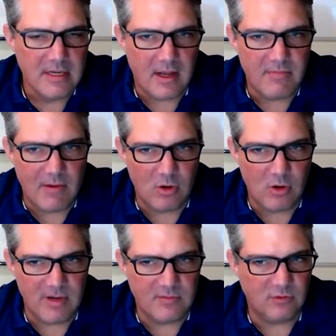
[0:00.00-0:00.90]
Um, and
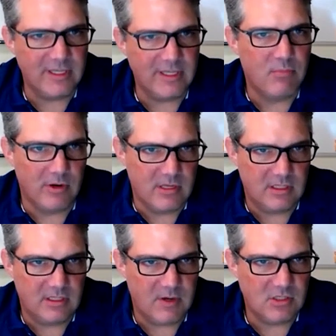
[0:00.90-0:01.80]
where it becomes really important,
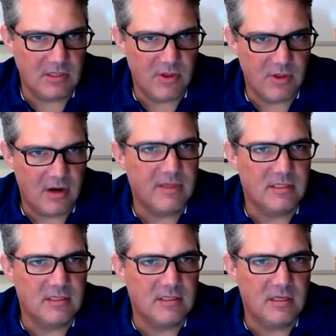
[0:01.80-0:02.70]
especially with our
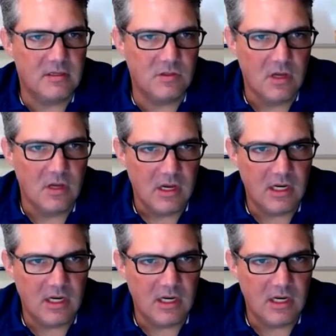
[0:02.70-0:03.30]
business, is,